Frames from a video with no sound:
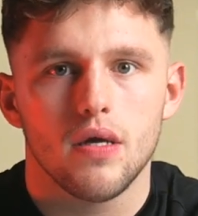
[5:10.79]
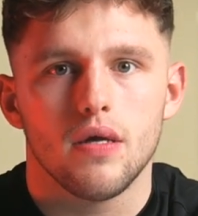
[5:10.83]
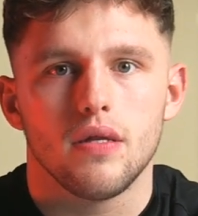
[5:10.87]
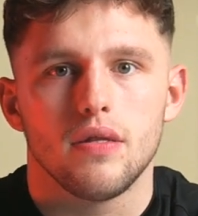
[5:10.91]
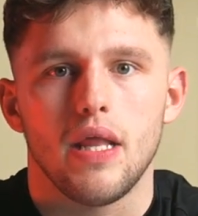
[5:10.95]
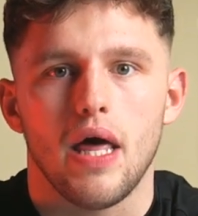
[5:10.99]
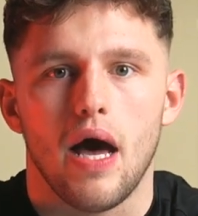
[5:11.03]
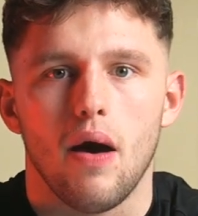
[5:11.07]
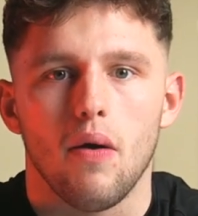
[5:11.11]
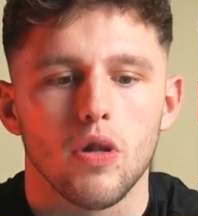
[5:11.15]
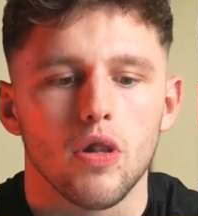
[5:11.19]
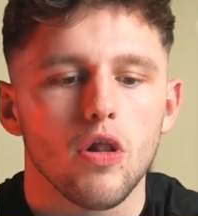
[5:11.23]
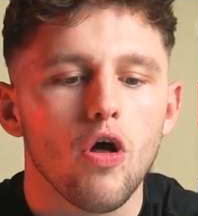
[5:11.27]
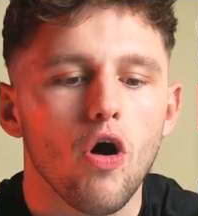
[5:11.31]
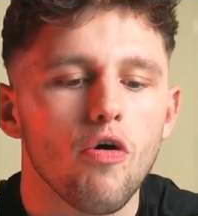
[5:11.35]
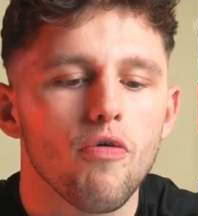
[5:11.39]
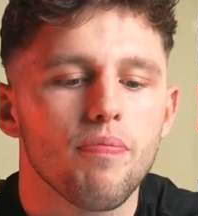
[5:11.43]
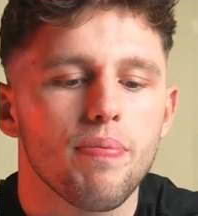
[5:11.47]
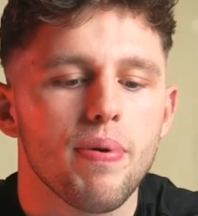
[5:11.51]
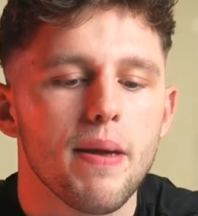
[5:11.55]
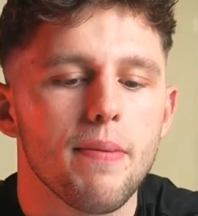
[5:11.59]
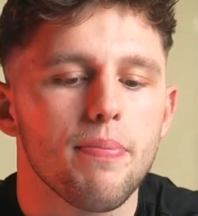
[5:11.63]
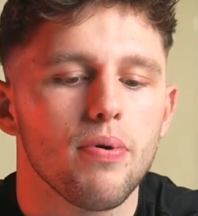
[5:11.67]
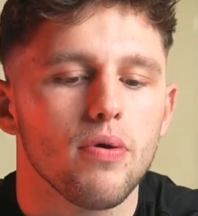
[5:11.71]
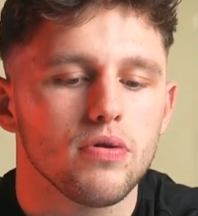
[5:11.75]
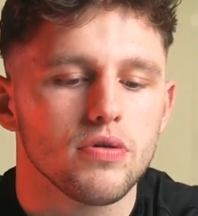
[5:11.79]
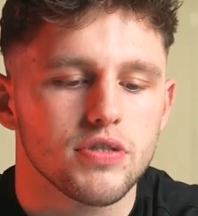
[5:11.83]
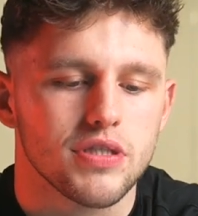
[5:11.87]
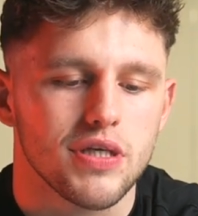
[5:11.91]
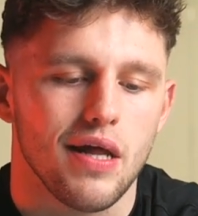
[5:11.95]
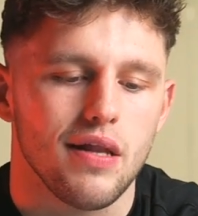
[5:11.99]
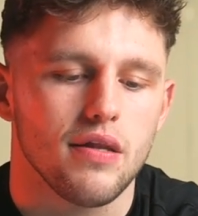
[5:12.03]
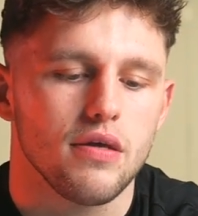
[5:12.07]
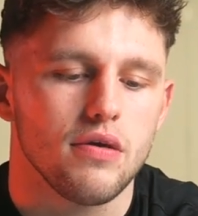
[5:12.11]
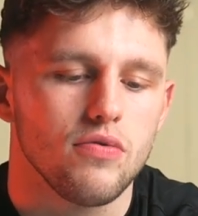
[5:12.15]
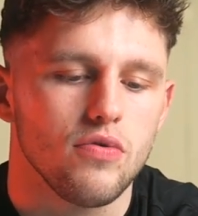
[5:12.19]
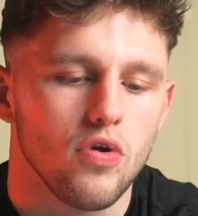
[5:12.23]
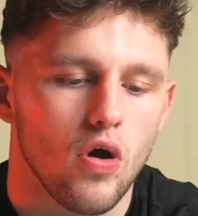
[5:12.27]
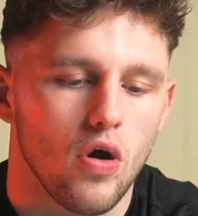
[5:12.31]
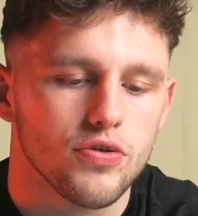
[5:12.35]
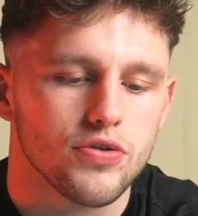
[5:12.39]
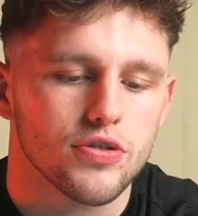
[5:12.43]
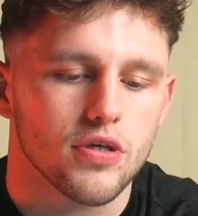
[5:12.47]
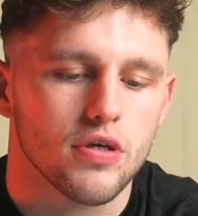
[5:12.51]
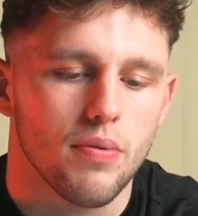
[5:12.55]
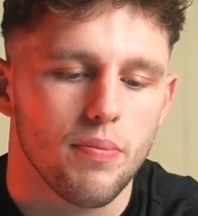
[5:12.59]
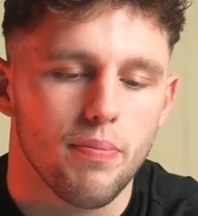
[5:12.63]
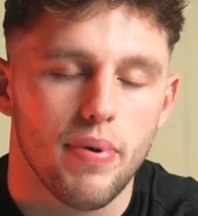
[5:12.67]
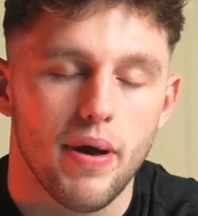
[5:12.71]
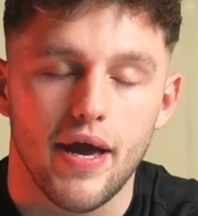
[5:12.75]
Now, a lot of people tell you not to
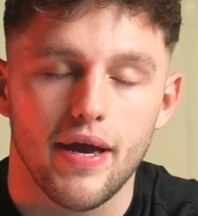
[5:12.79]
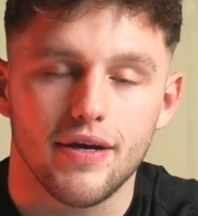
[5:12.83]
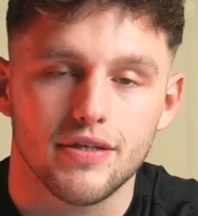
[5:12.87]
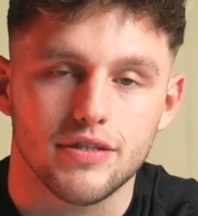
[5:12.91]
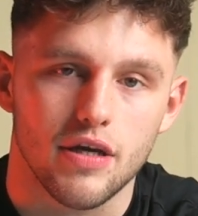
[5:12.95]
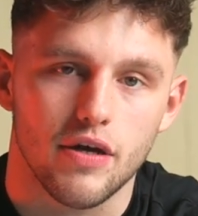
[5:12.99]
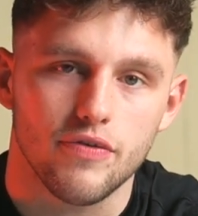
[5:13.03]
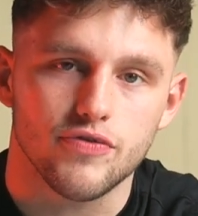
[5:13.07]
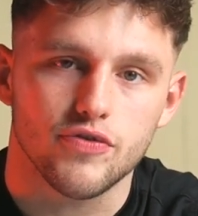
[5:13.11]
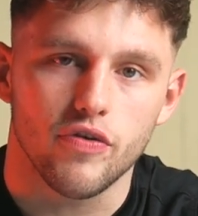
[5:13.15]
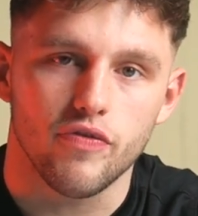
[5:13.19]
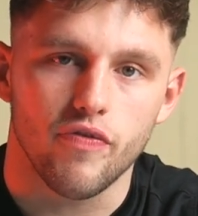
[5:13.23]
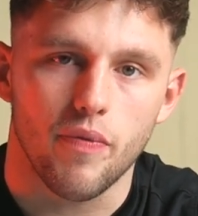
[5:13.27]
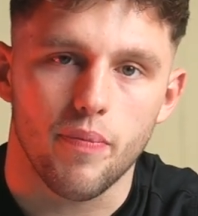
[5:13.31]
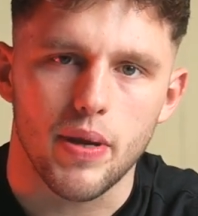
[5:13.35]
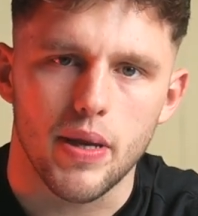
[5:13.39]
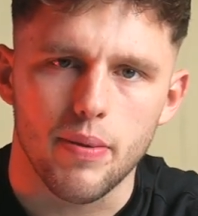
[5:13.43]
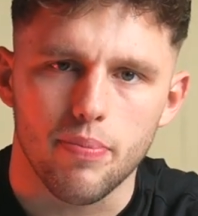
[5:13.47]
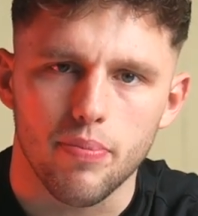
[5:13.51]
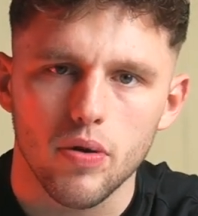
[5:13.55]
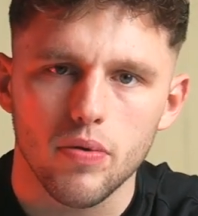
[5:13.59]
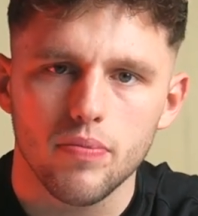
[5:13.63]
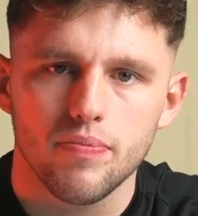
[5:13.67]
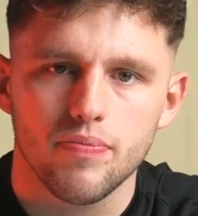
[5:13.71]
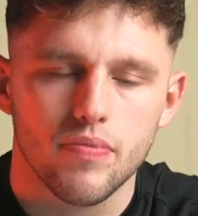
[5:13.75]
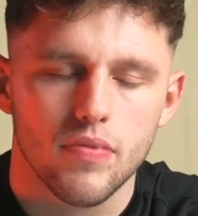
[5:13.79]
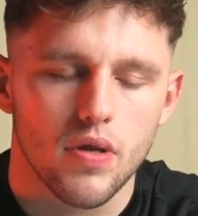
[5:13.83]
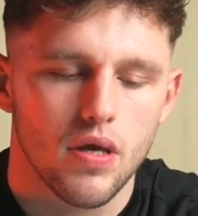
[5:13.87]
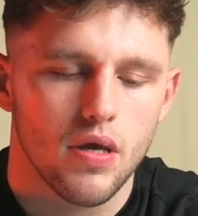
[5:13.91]
compare yourself to other people.